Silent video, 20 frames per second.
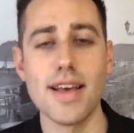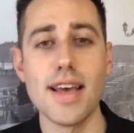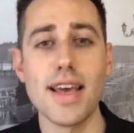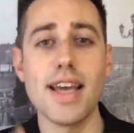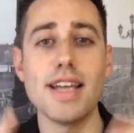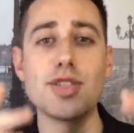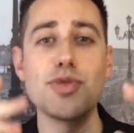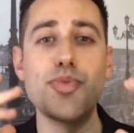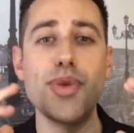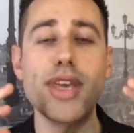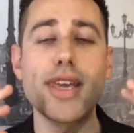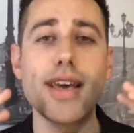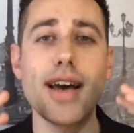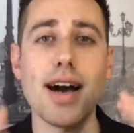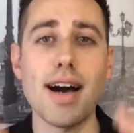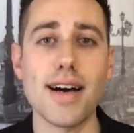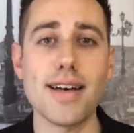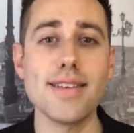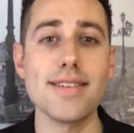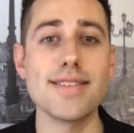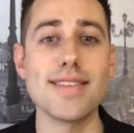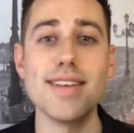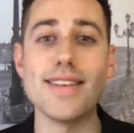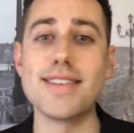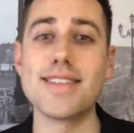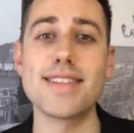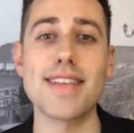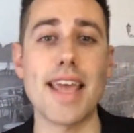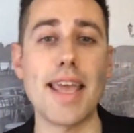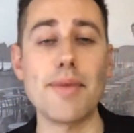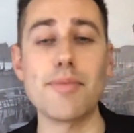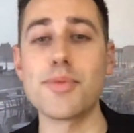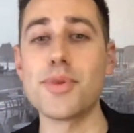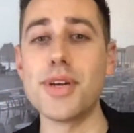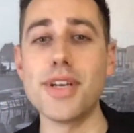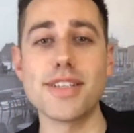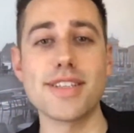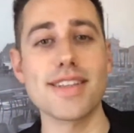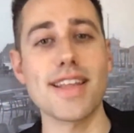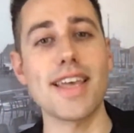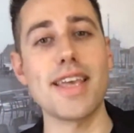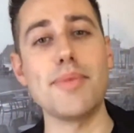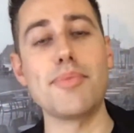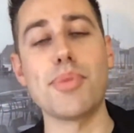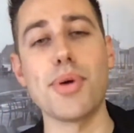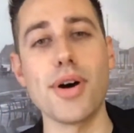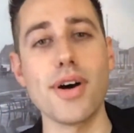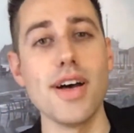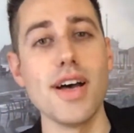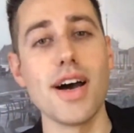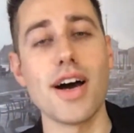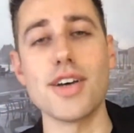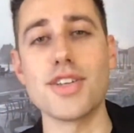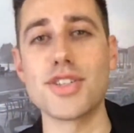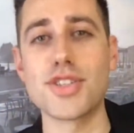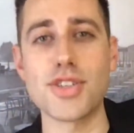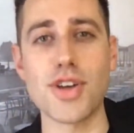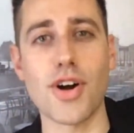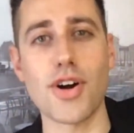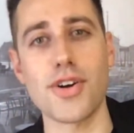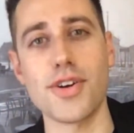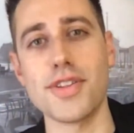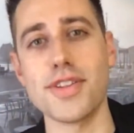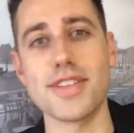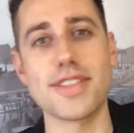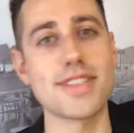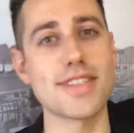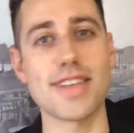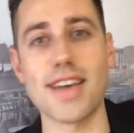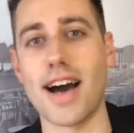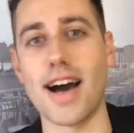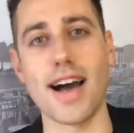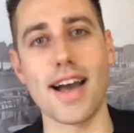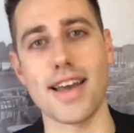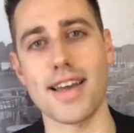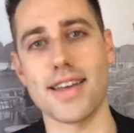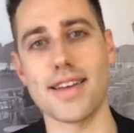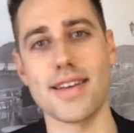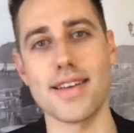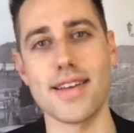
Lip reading: It's because the same reason that he put a star in the sky